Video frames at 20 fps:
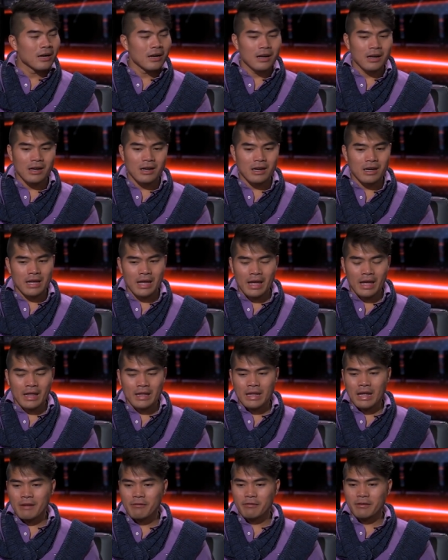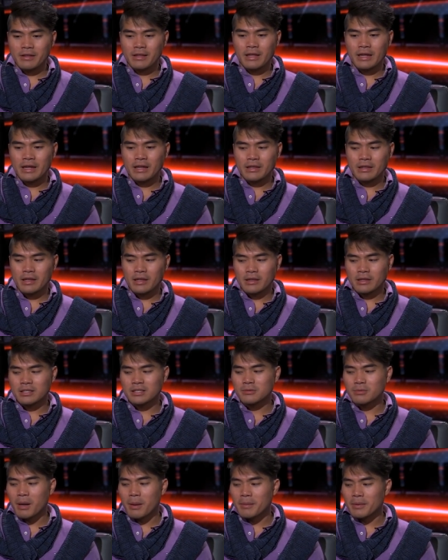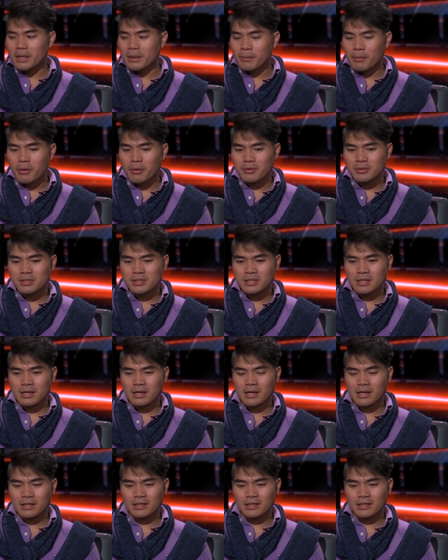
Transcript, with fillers: Uh, and I feel like this is probably the most, uh,